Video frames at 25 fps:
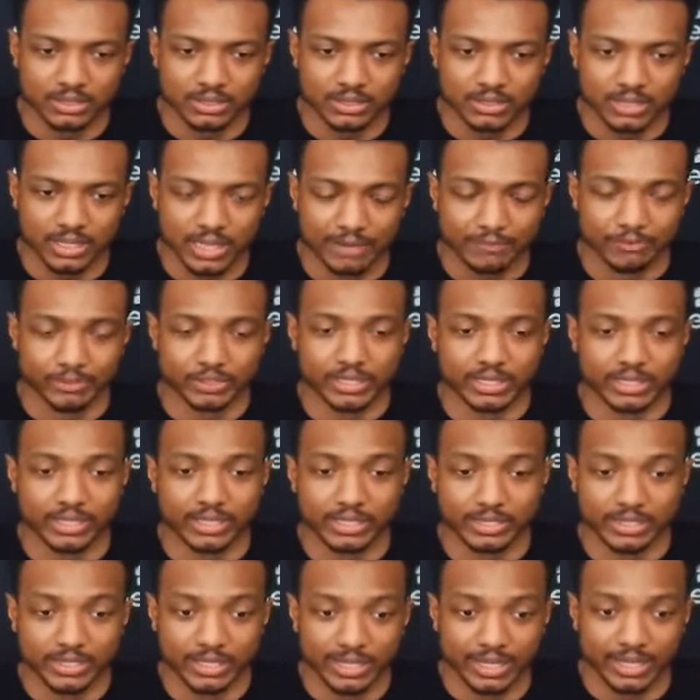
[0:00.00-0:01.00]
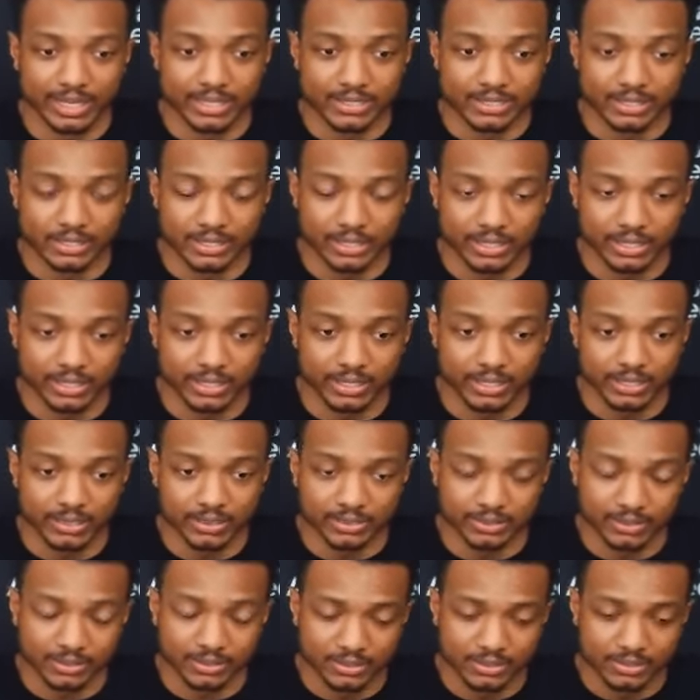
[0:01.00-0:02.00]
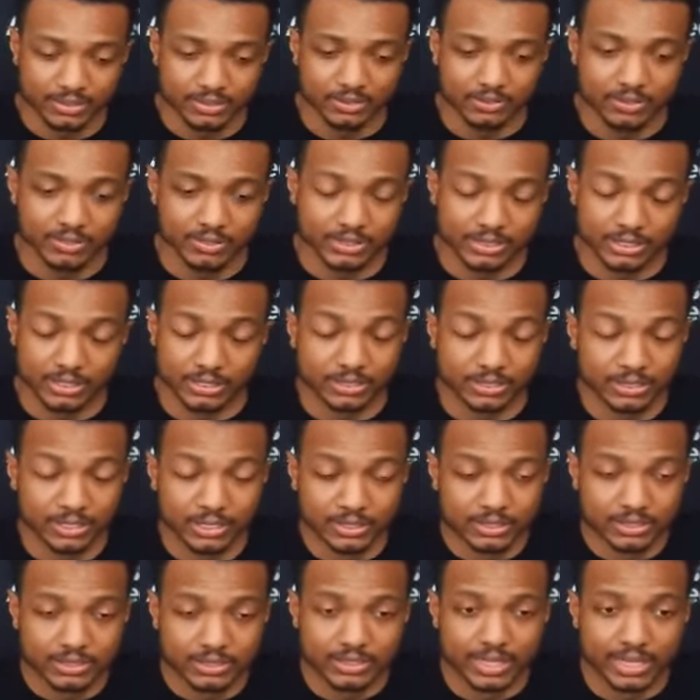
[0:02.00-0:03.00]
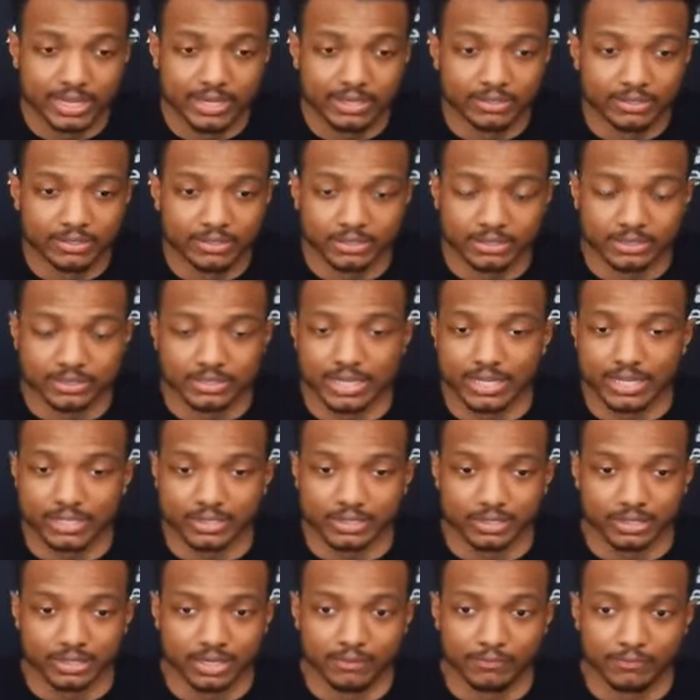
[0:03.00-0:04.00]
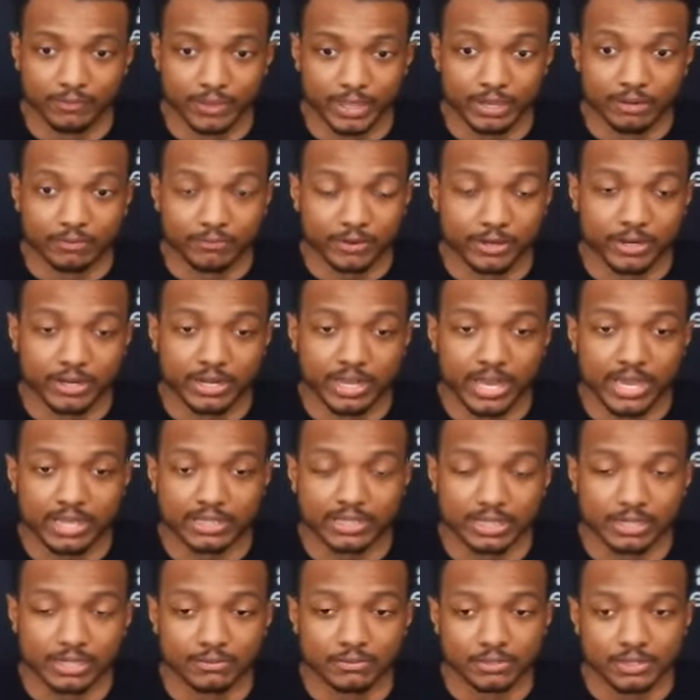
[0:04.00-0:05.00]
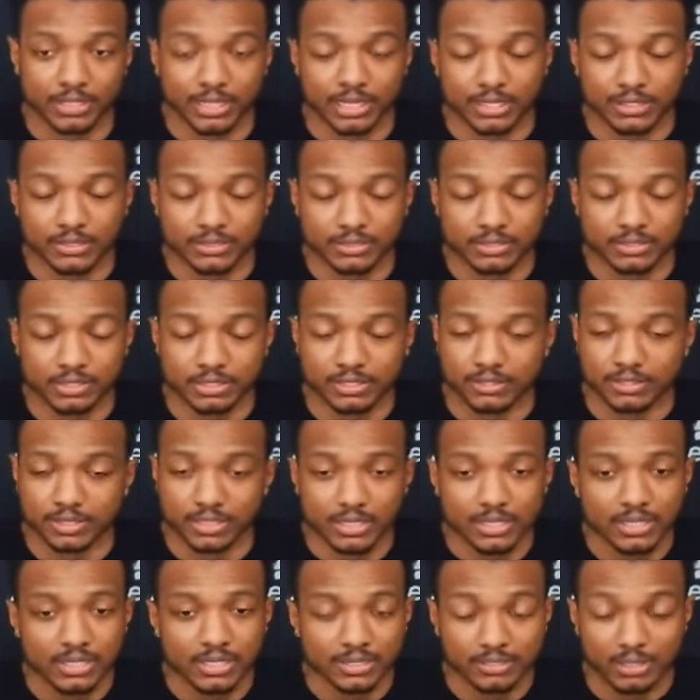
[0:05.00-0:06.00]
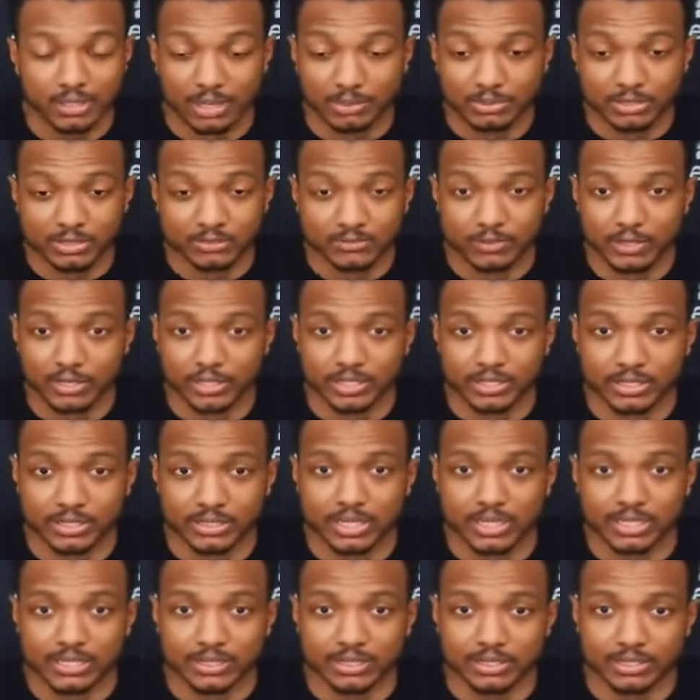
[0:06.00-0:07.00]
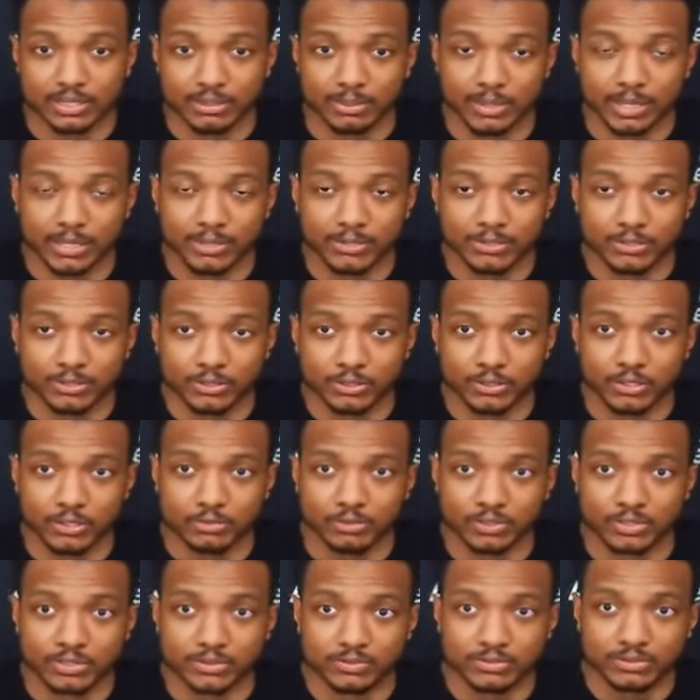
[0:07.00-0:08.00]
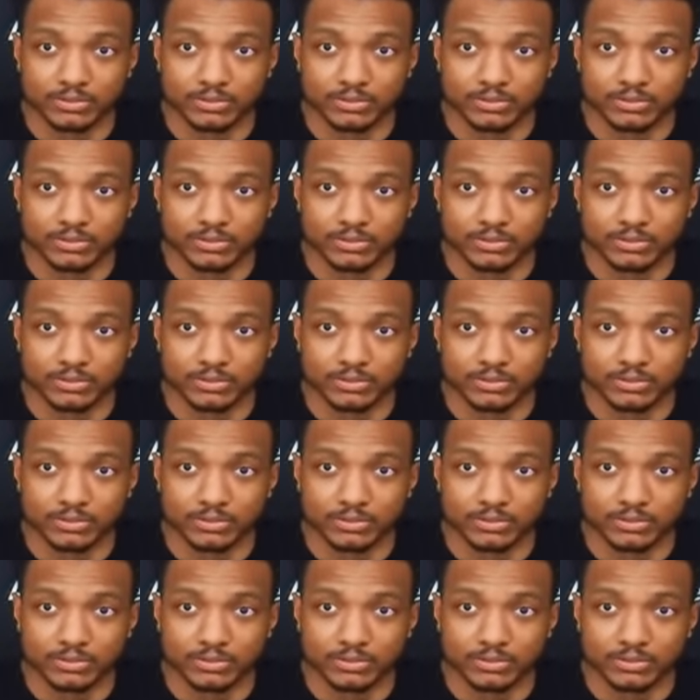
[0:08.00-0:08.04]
everything he did as a kid, you know, he still does it now, just at a very, very high level now. So, I'm just very excited to get back on the court with him for